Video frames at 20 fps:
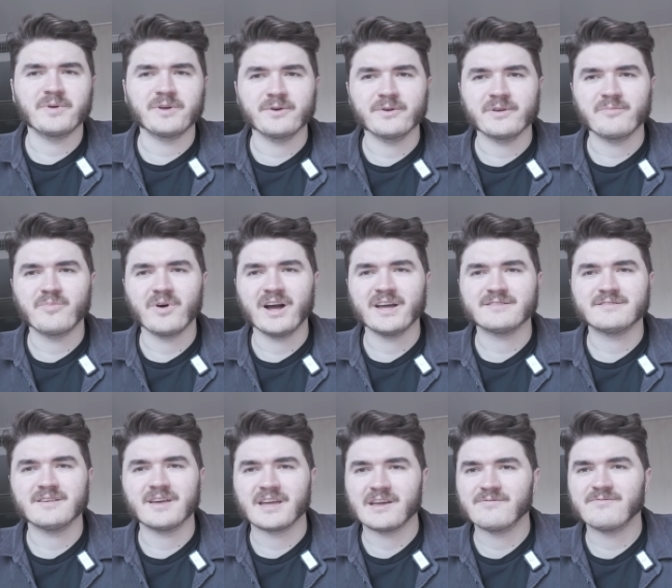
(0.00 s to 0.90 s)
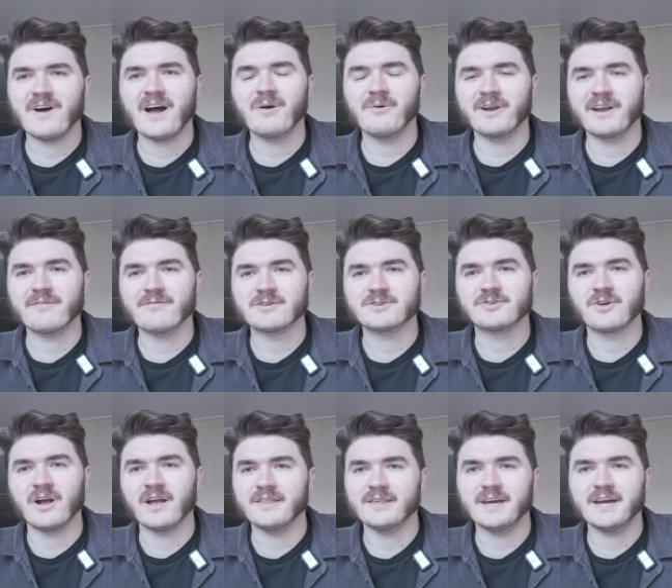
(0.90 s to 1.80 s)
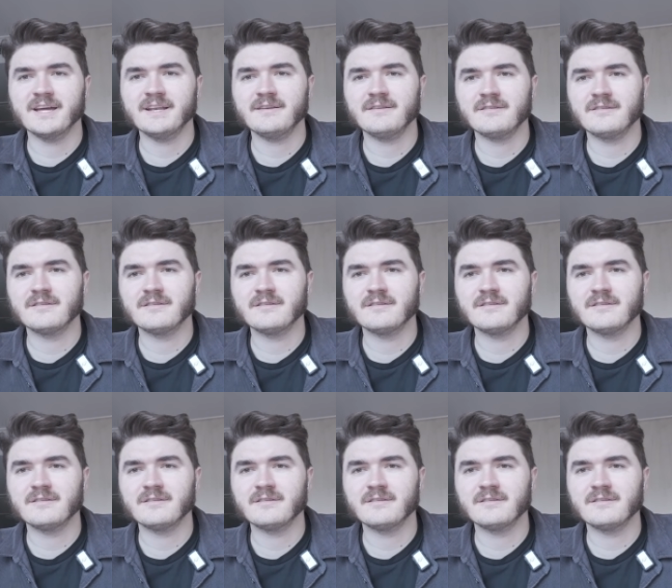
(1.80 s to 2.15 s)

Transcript: PewDiePie thing if I would ever try that.